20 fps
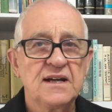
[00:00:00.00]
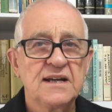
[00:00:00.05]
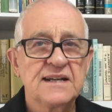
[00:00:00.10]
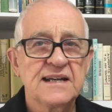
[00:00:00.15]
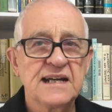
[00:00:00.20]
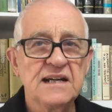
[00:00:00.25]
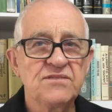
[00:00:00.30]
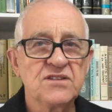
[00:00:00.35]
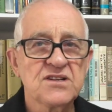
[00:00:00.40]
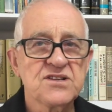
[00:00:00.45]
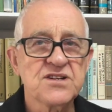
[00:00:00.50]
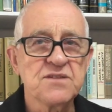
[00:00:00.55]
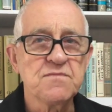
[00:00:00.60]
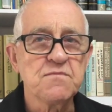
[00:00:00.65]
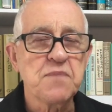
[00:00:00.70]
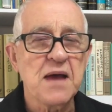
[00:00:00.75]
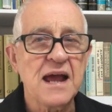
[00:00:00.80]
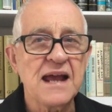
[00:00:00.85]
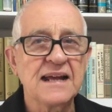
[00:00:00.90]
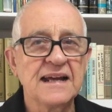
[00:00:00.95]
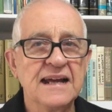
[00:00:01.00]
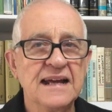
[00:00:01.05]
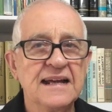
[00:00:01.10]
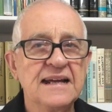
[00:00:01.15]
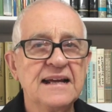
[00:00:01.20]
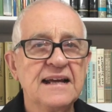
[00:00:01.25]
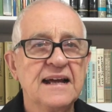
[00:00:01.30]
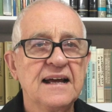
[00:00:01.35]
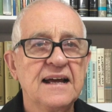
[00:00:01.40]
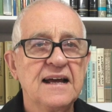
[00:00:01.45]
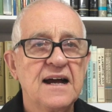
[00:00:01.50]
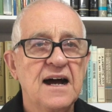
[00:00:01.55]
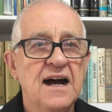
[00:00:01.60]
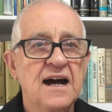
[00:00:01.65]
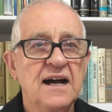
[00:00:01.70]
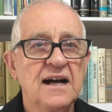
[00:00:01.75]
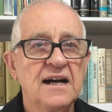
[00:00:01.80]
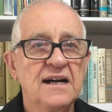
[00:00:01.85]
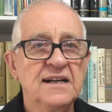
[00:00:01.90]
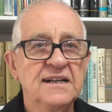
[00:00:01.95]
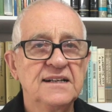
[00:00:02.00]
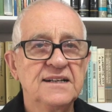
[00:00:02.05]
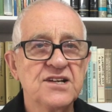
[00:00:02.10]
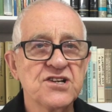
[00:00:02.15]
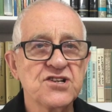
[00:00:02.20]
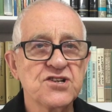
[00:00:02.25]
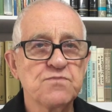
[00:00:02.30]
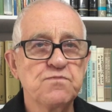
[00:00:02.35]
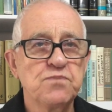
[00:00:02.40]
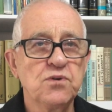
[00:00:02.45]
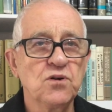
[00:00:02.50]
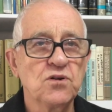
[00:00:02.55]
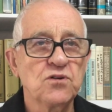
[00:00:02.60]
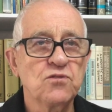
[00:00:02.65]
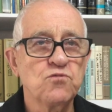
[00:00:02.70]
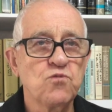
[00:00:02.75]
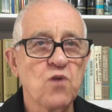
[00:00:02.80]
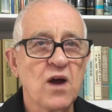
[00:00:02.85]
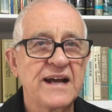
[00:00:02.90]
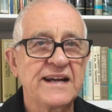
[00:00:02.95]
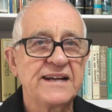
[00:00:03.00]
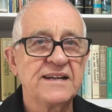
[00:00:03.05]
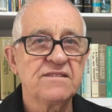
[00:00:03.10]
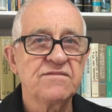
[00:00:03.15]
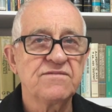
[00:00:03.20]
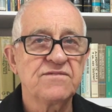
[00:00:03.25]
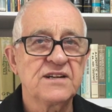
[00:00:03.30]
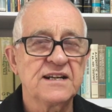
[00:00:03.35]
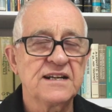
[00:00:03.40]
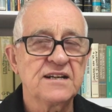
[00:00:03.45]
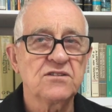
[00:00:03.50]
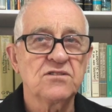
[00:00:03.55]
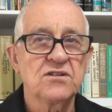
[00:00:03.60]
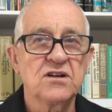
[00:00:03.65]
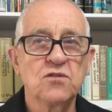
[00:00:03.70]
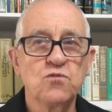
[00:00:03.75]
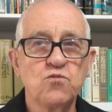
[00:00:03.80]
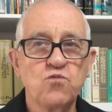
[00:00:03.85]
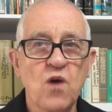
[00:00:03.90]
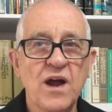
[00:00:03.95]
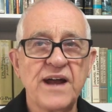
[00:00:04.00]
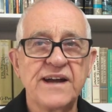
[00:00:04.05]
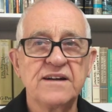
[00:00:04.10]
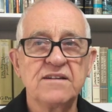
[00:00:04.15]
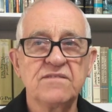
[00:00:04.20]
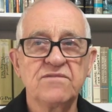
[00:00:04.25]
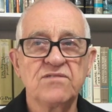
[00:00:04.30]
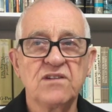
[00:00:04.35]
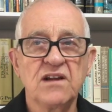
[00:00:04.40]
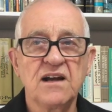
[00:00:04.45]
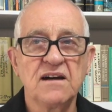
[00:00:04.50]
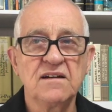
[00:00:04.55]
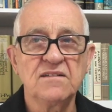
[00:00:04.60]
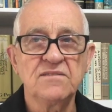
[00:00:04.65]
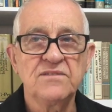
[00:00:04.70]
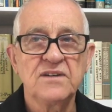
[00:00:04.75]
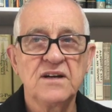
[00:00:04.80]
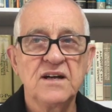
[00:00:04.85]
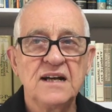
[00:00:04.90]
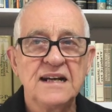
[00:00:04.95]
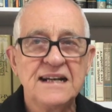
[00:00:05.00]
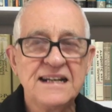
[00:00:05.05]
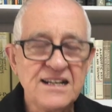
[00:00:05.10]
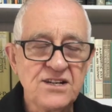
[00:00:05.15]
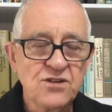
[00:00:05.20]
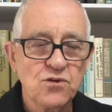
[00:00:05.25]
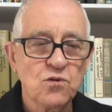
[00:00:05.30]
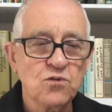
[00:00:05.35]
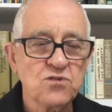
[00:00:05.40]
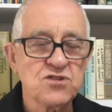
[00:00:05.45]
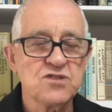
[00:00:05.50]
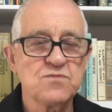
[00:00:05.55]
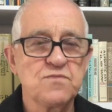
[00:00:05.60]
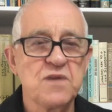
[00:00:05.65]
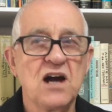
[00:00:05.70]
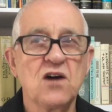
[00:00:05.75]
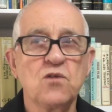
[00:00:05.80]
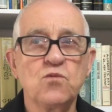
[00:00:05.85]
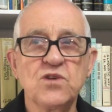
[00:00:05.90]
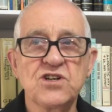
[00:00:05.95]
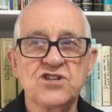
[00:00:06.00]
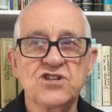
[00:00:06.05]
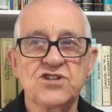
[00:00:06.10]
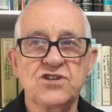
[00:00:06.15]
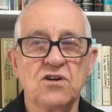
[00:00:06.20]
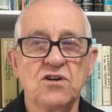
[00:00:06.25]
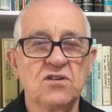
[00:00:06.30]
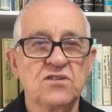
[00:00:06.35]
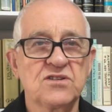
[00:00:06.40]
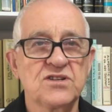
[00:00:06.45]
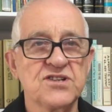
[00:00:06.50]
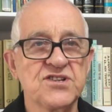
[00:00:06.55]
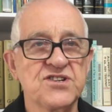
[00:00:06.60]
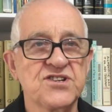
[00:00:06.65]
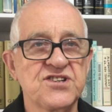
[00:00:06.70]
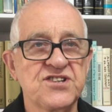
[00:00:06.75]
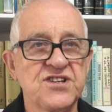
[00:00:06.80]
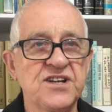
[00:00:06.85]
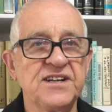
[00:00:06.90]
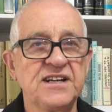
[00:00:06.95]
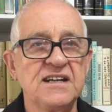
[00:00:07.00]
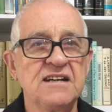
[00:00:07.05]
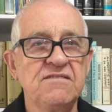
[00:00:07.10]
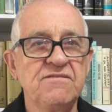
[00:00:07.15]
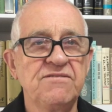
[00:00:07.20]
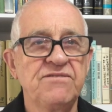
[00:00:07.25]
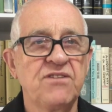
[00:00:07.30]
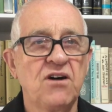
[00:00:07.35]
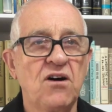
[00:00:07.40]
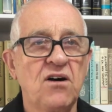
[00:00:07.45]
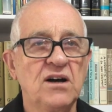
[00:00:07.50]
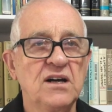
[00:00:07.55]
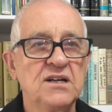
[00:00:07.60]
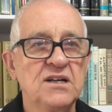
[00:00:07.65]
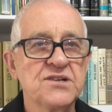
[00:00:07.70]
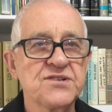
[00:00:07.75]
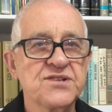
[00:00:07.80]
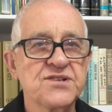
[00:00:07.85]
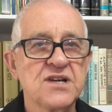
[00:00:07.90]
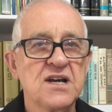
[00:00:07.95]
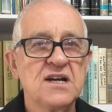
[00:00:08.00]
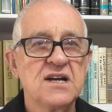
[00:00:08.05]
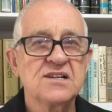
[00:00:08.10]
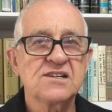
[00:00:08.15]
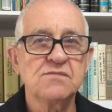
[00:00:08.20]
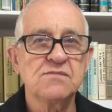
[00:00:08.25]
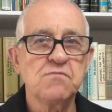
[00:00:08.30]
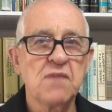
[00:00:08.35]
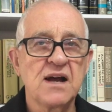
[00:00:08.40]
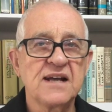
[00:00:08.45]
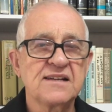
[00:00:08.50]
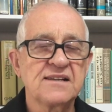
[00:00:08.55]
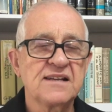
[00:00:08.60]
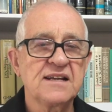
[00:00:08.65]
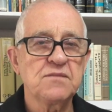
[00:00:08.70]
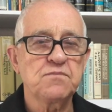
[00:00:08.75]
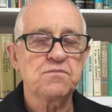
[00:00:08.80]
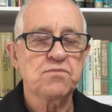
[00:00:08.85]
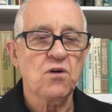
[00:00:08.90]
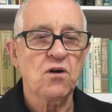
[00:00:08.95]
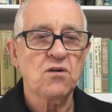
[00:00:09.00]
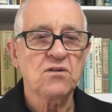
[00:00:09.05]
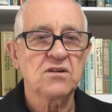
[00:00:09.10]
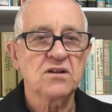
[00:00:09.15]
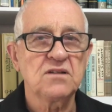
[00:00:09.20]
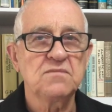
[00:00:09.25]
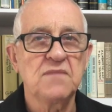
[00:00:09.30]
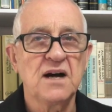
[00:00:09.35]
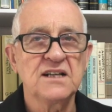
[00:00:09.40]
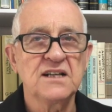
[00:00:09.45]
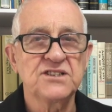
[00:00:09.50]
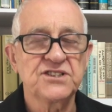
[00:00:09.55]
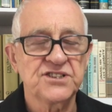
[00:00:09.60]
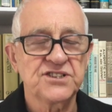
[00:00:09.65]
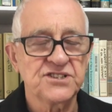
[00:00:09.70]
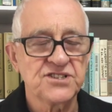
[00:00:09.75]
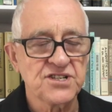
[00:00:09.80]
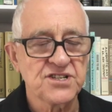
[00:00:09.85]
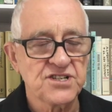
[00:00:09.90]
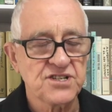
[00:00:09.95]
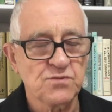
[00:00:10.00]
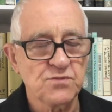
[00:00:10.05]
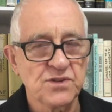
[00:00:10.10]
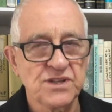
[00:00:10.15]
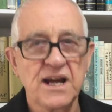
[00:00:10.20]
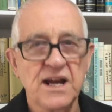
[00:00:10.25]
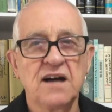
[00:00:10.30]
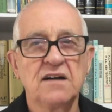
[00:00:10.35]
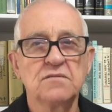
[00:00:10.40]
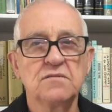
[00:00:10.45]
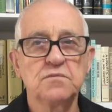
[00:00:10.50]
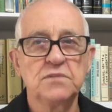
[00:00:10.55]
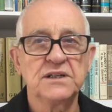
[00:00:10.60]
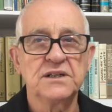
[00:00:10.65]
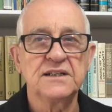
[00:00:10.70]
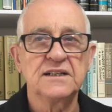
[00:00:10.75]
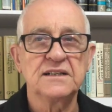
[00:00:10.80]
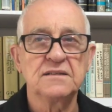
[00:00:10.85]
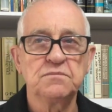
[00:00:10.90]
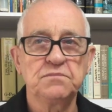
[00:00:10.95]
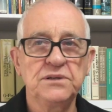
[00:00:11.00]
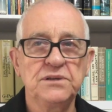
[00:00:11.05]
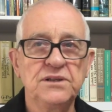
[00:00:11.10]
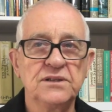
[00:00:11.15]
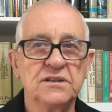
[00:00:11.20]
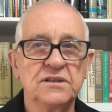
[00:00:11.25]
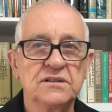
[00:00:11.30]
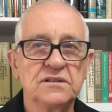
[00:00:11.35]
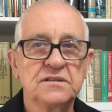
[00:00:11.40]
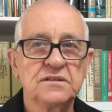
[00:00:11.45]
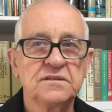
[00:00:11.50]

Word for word: Kefa Sempangi, uh, in his book Reign of Terror, Reign of Love, he talks about witch doctors sitting in fires to make their proclamations without being burnt?